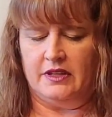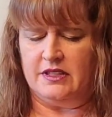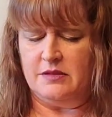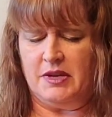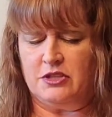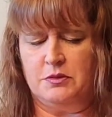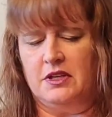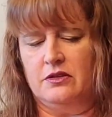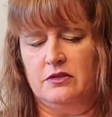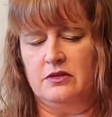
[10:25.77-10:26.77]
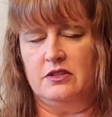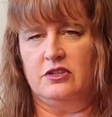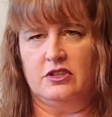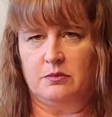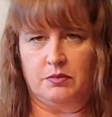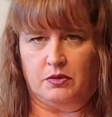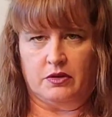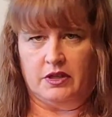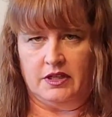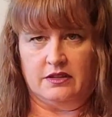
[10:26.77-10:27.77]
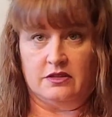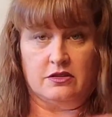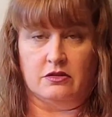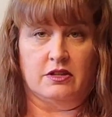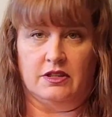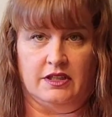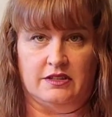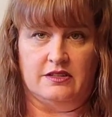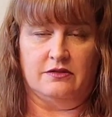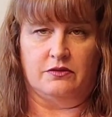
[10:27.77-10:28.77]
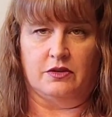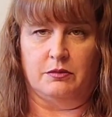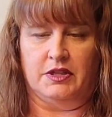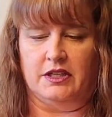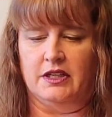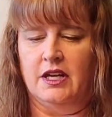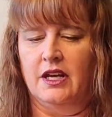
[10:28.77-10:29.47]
This mashed potatoes, you just pour it in, stir it, and let it sit for a minute.